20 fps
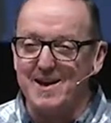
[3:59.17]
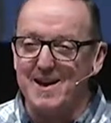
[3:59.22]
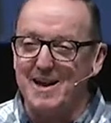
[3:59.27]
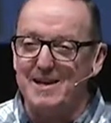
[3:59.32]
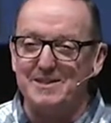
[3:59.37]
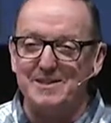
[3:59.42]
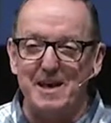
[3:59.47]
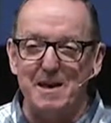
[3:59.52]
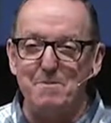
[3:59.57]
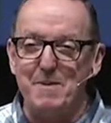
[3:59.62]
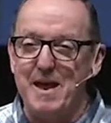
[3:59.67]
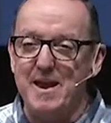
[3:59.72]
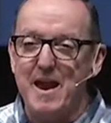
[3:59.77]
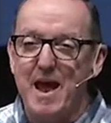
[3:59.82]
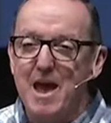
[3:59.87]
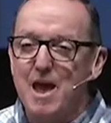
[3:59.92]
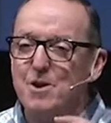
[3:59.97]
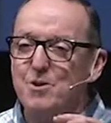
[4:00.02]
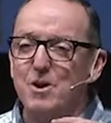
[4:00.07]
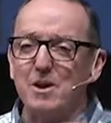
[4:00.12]
God's saying, man,
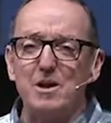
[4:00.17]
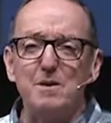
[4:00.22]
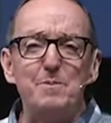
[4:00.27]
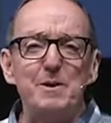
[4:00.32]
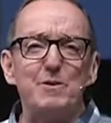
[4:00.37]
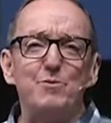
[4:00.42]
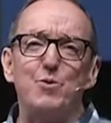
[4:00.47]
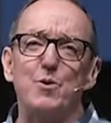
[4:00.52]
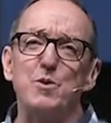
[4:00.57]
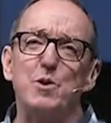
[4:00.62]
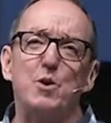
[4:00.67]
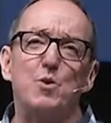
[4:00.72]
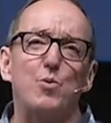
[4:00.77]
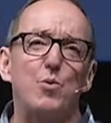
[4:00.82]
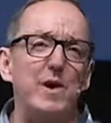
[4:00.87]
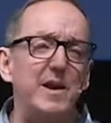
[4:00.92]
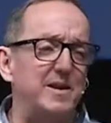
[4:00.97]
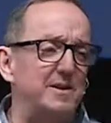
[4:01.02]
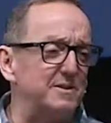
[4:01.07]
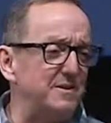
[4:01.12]
you're going to be in for the
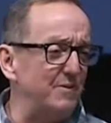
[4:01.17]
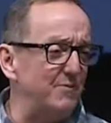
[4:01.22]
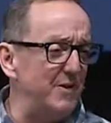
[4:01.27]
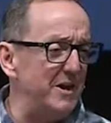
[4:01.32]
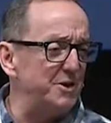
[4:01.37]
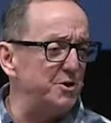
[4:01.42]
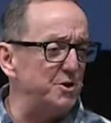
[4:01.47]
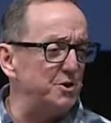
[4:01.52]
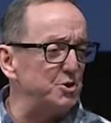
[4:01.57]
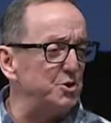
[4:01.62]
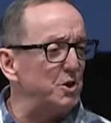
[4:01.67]
greatest adventures.